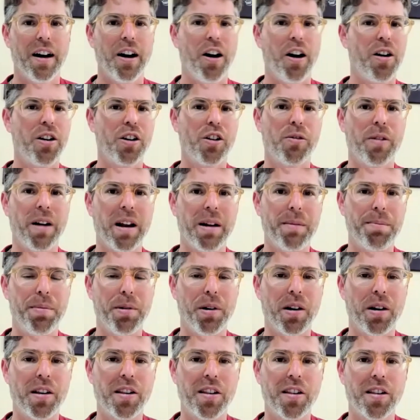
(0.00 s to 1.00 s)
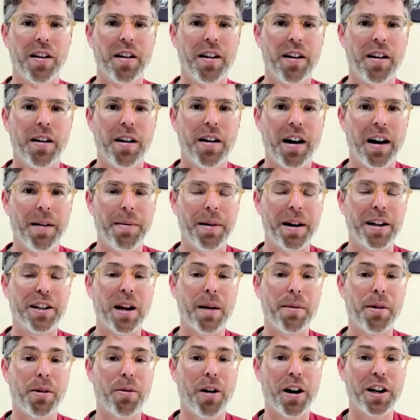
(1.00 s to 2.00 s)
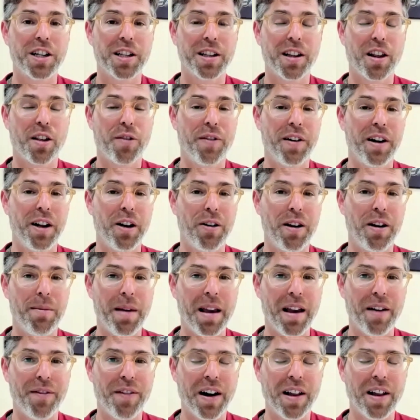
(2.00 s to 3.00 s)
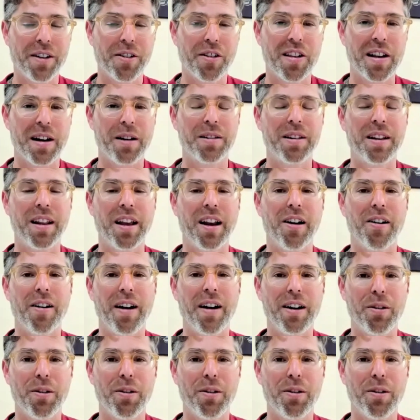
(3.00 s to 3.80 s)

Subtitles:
All great books. By the time you're watching this video, he may have others out there.